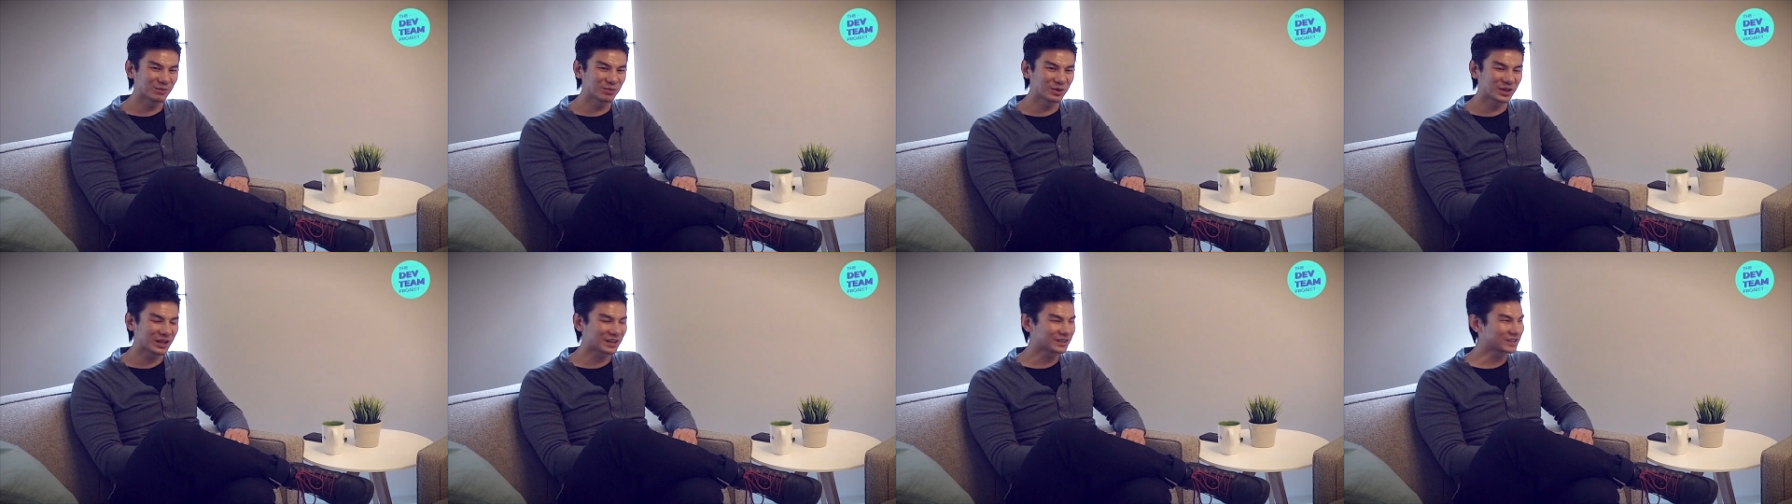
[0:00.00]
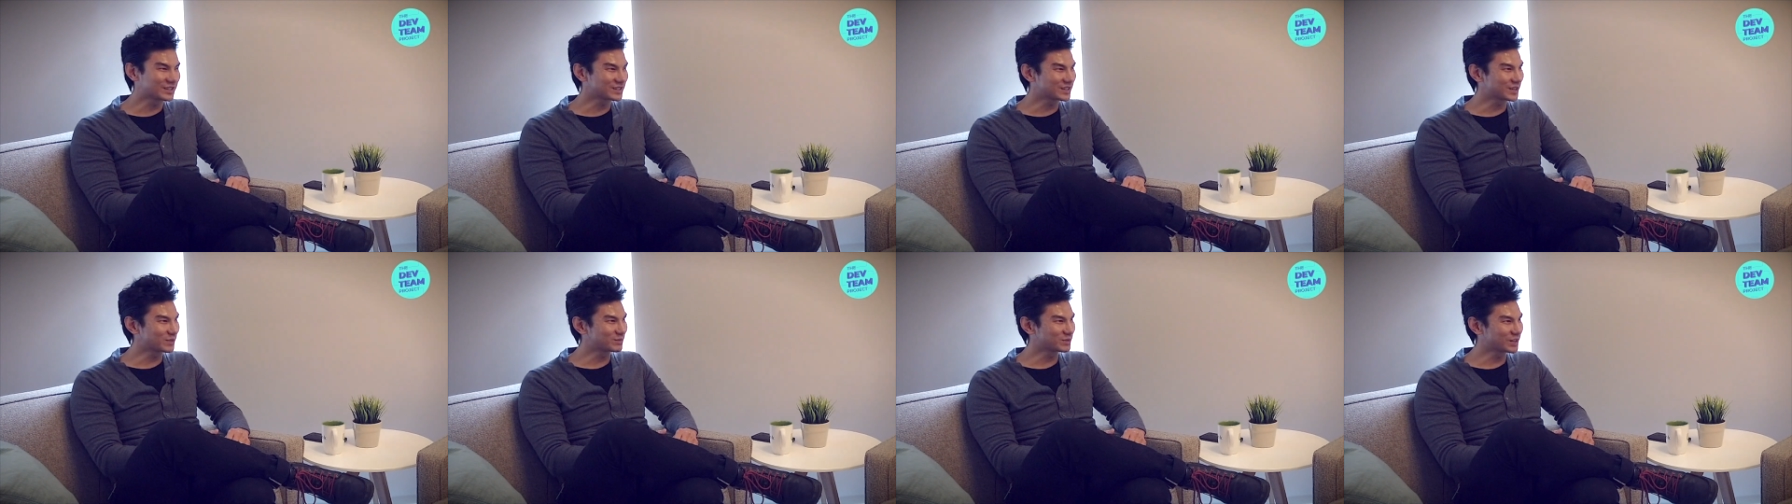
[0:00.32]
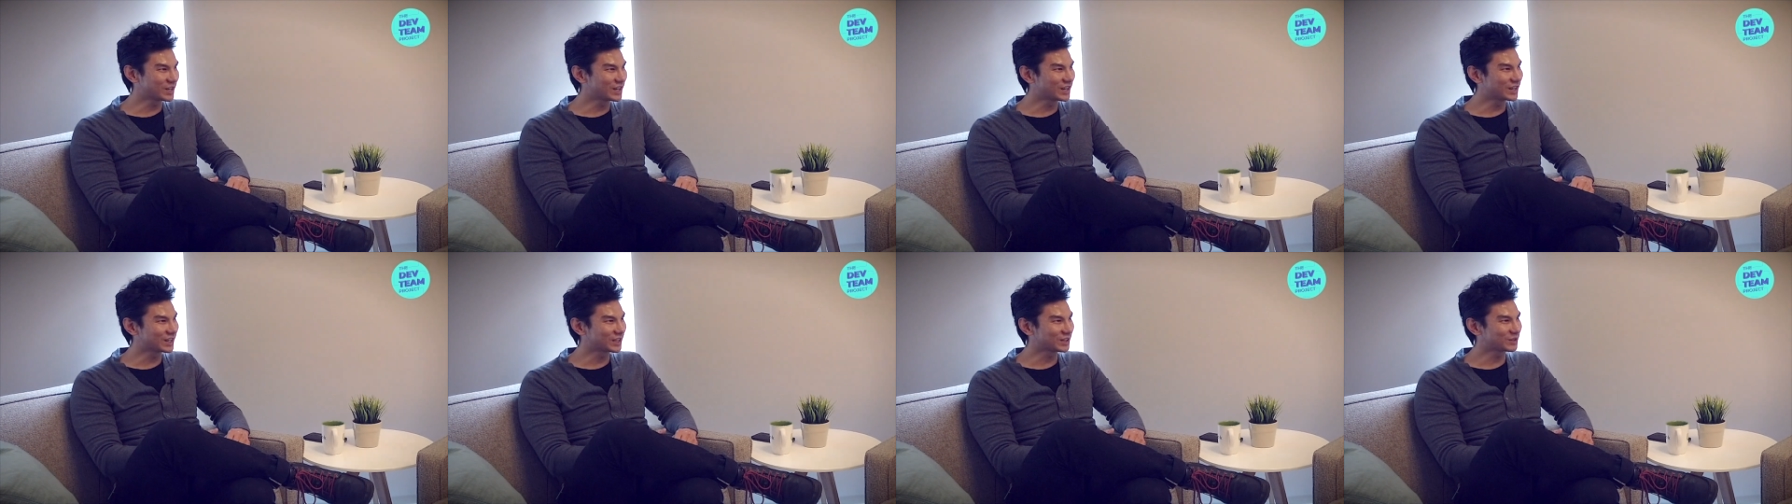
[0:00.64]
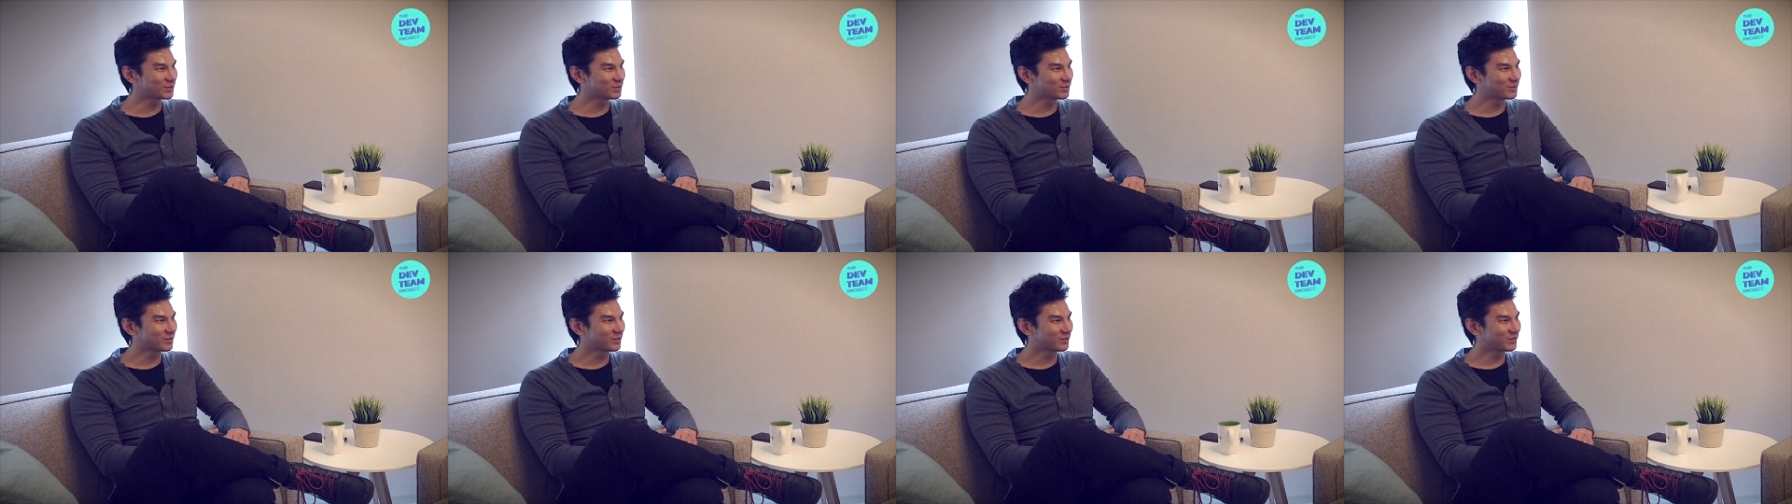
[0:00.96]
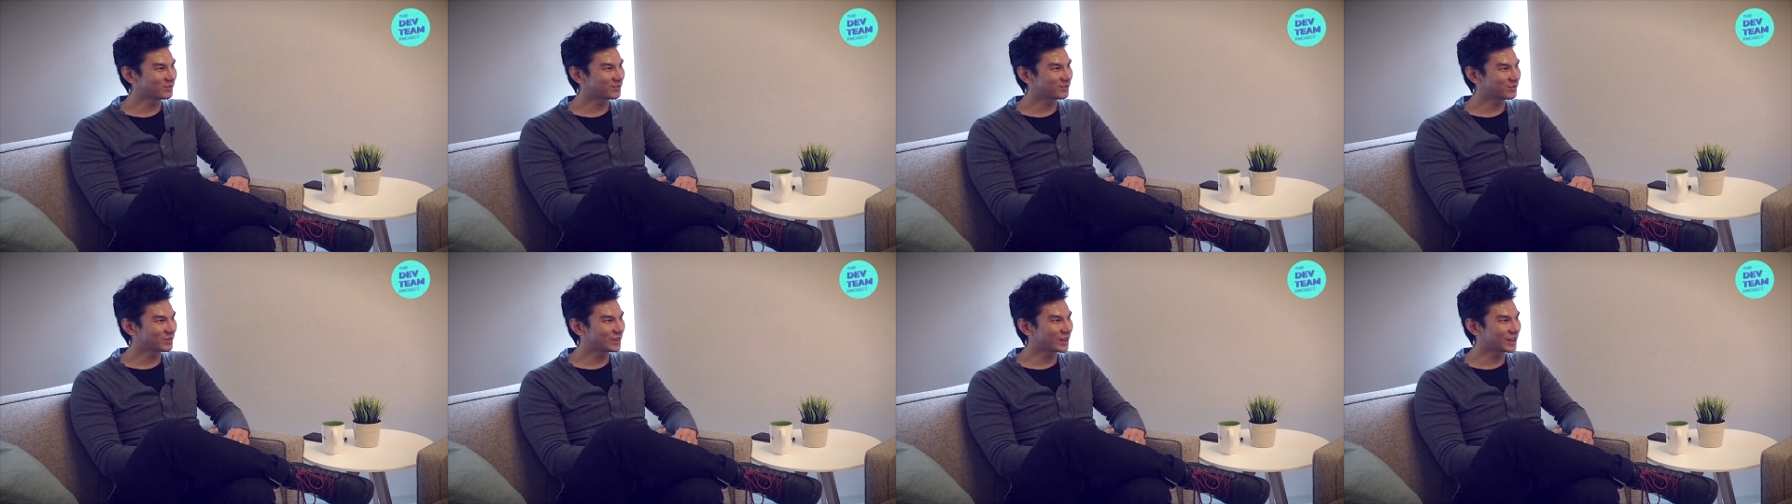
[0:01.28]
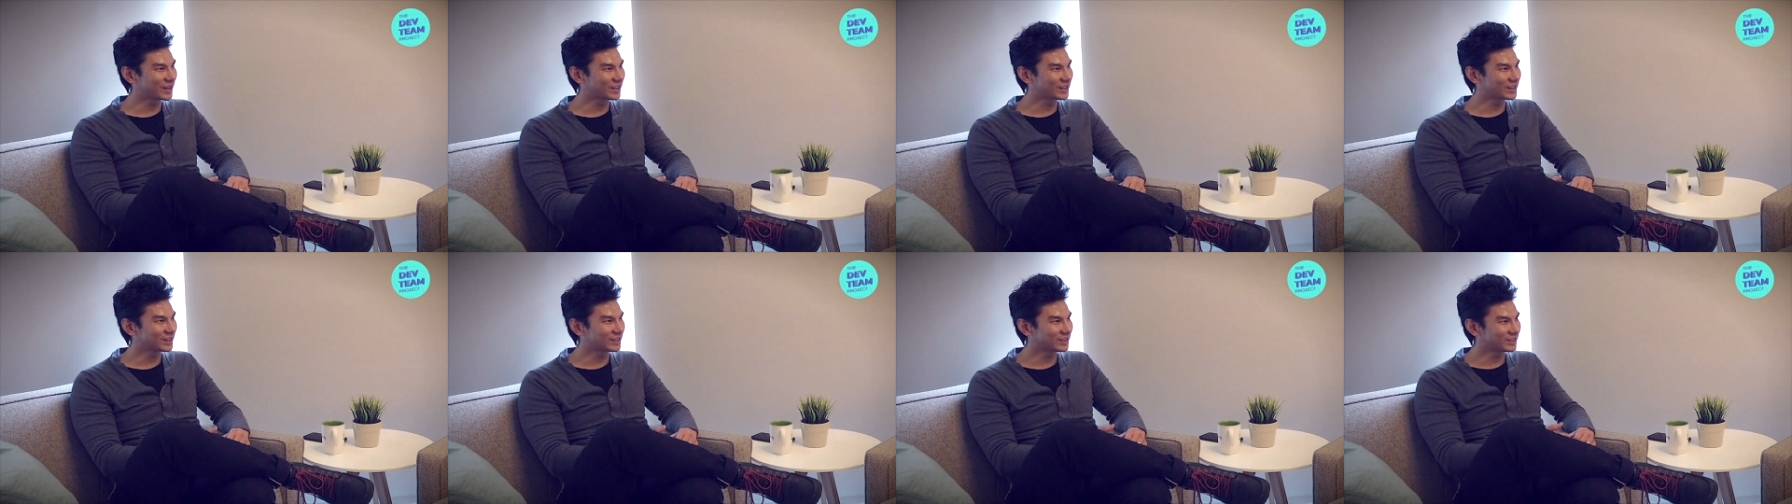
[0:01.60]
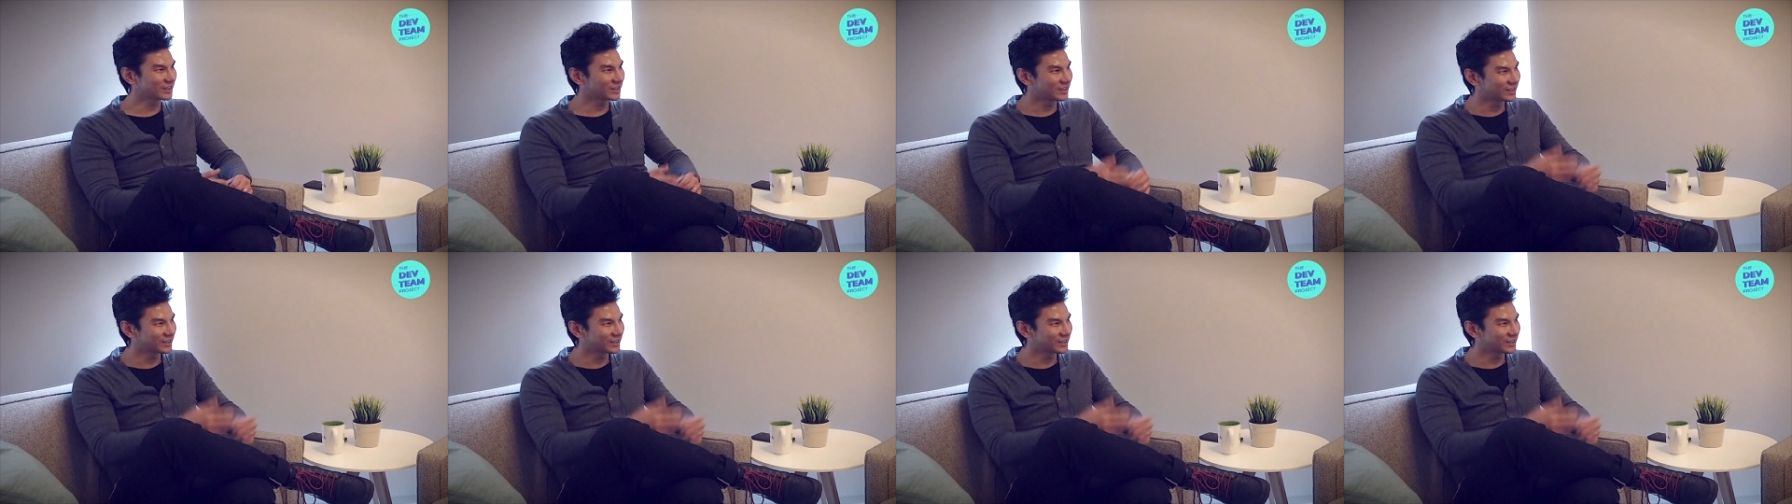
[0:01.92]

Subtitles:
But at the same time, like,